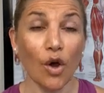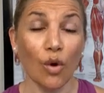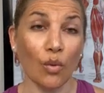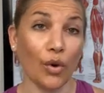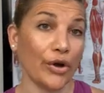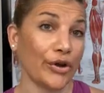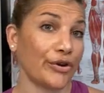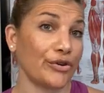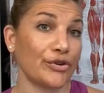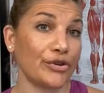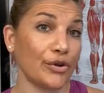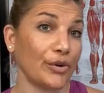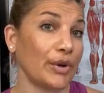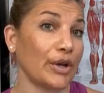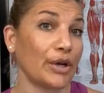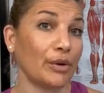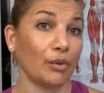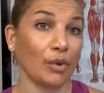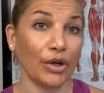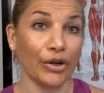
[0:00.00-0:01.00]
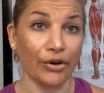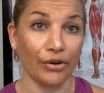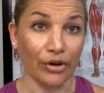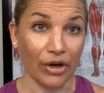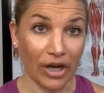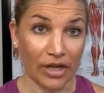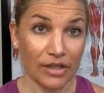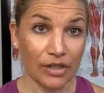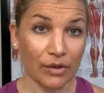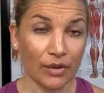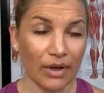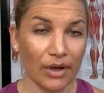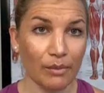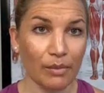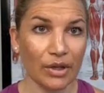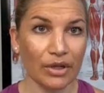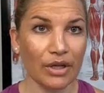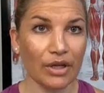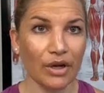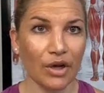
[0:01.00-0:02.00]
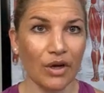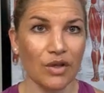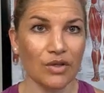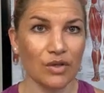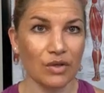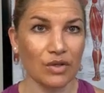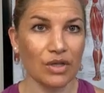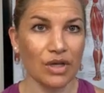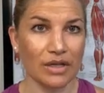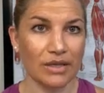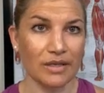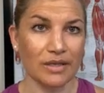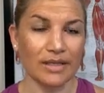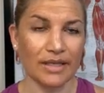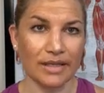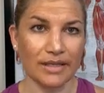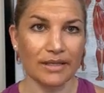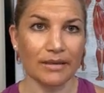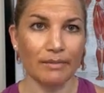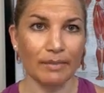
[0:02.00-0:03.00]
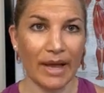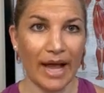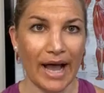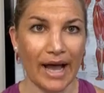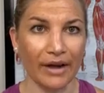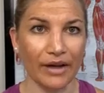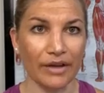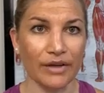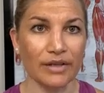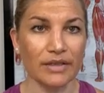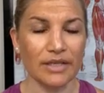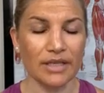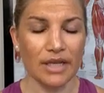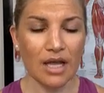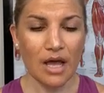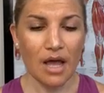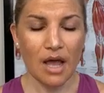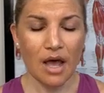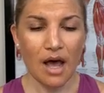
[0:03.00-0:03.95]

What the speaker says: what you're doing and what you're not doing, but then also start to see some patterns.